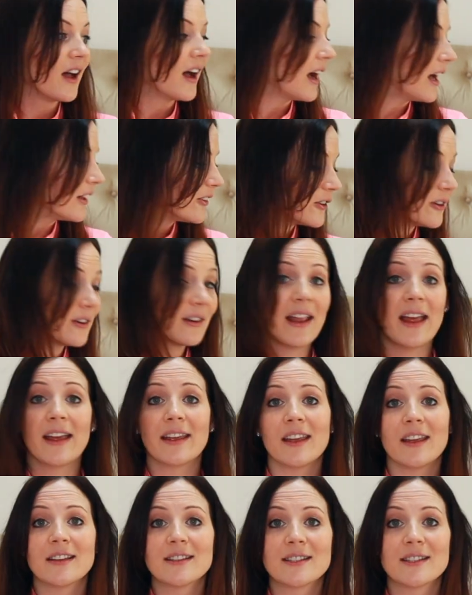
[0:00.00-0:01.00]
other
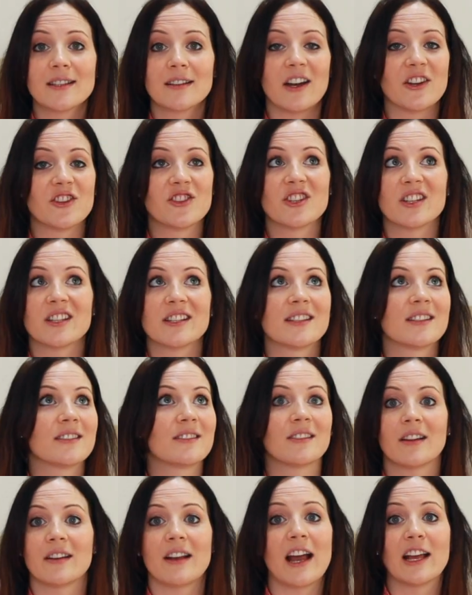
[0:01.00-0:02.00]
leggings are
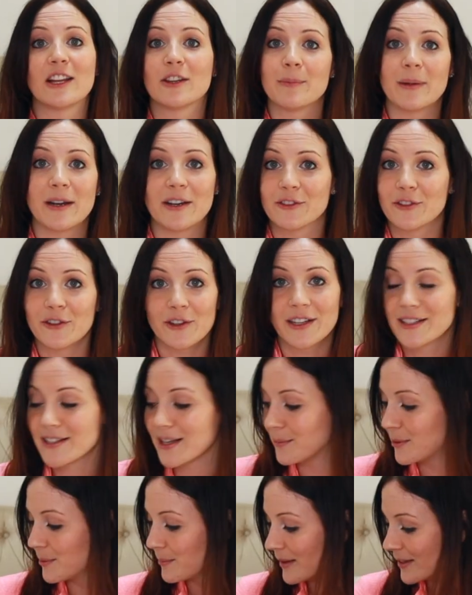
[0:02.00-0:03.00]
just a nightmare during
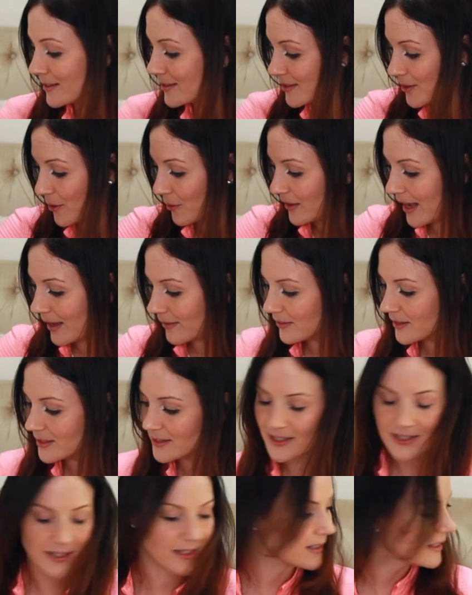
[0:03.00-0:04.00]
summer months. So yeah, this
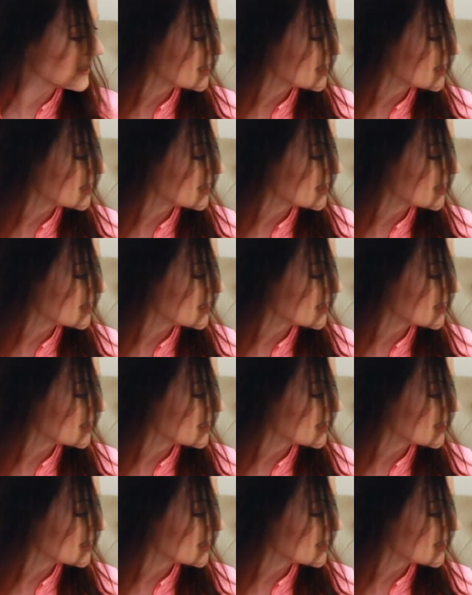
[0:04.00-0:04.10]
is the